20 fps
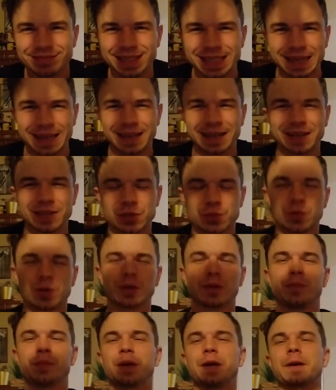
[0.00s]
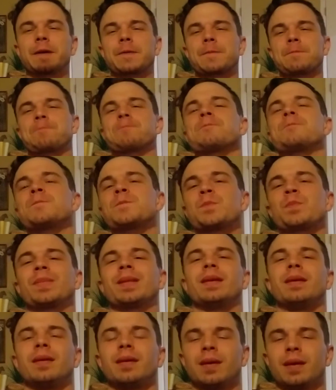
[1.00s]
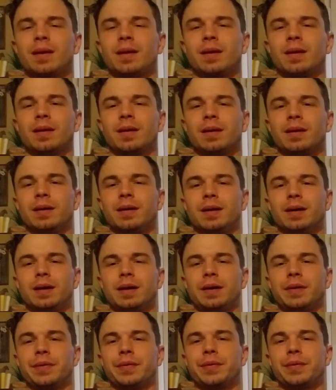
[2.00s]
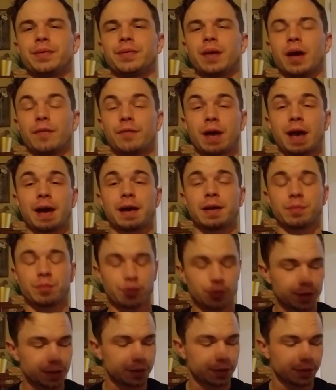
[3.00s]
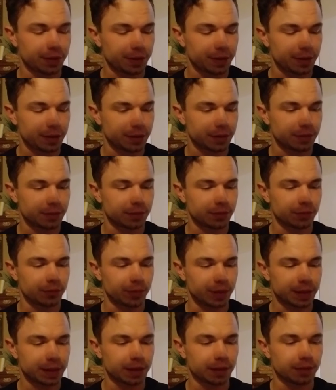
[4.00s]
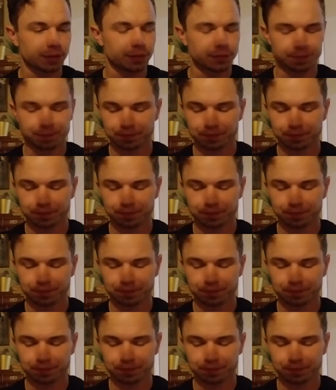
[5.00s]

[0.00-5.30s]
Guys, welcome back. Uh, I've had a pretty good weekend.